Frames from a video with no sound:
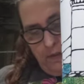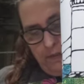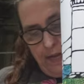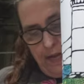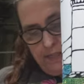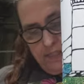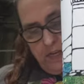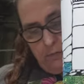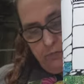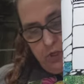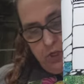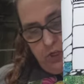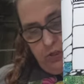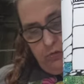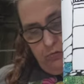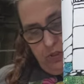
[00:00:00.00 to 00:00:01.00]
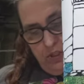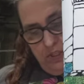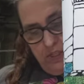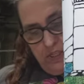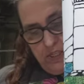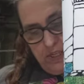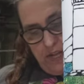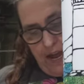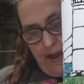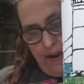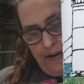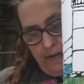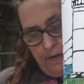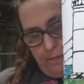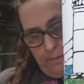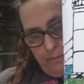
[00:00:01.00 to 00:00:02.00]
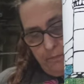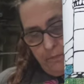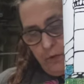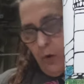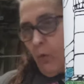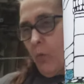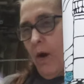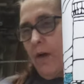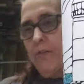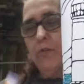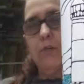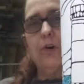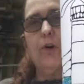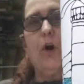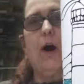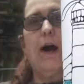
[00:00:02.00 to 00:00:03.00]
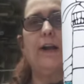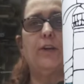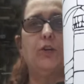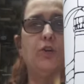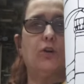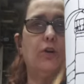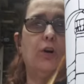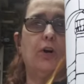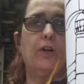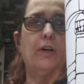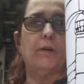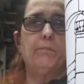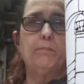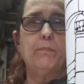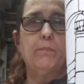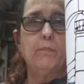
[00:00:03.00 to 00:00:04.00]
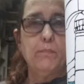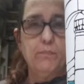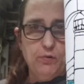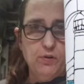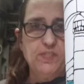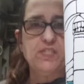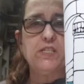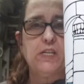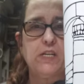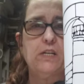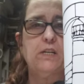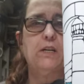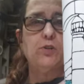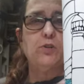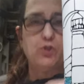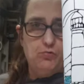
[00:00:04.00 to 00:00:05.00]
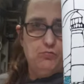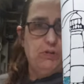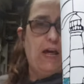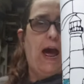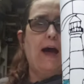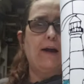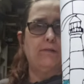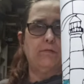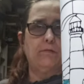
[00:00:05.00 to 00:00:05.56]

That's up to you to decide whether or not you're going to proceed and do that.